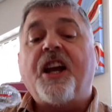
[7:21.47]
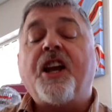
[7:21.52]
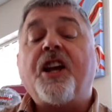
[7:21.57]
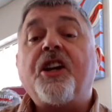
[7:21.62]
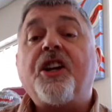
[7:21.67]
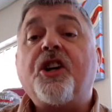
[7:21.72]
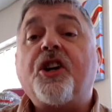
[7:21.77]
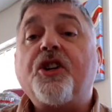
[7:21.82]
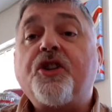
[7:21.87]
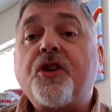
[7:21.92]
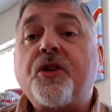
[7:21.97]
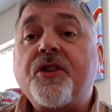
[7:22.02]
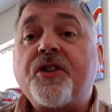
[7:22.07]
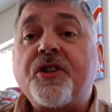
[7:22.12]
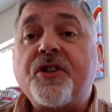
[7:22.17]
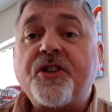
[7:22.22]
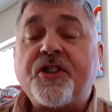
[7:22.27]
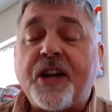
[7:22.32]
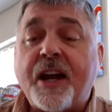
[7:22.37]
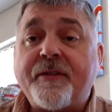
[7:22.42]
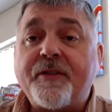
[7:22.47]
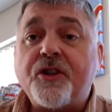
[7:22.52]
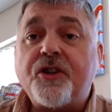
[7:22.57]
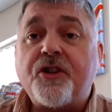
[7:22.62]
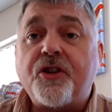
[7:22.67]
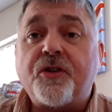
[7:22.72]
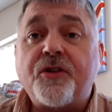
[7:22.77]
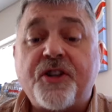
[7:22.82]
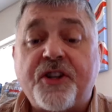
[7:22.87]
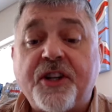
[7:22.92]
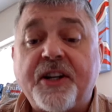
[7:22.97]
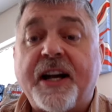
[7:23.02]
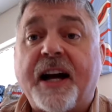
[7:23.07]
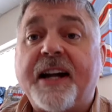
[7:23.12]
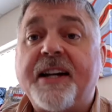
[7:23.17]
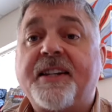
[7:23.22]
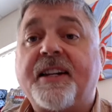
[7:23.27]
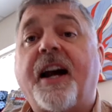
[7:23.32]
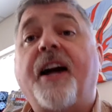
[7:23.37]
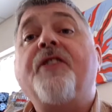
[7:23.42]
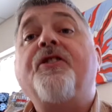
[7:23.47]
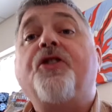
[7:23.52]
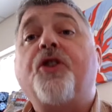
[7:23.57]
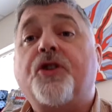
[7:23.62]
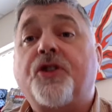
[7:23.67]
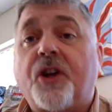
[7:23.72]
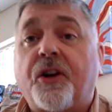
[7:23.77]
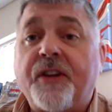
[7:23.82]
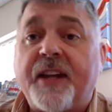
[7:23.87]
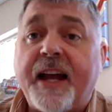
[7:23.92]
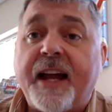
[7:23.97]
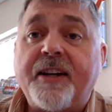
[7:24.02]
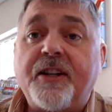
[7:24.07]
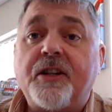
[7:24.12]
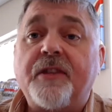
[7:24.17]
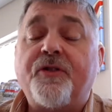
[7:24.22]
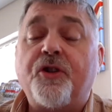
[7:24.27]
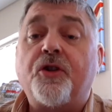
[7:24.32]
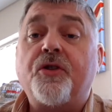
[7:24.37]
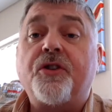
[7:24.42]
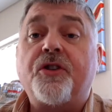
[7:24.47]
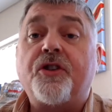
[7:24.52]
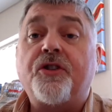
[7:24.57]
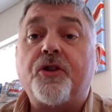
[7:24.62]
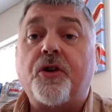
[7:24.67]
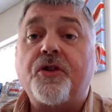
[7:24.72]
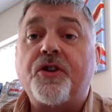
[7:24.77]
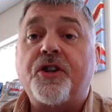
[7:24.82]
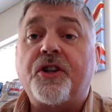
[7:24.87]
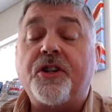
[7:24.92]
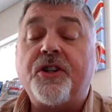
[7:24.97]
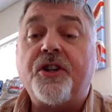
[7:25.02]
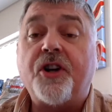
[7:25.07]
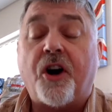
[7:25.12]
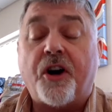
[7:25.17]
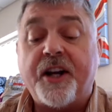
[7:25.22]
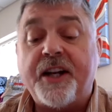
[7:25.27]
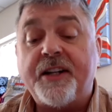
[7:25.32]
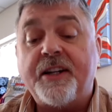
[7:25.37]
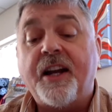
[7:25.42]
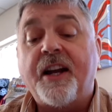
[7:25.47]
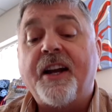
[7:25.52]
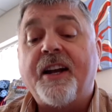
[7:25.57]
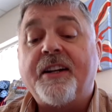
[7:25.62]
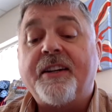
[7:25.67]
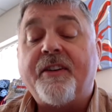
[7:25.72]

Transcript: You've got Junction 7, Junction 8, and just on the end of Junction 9,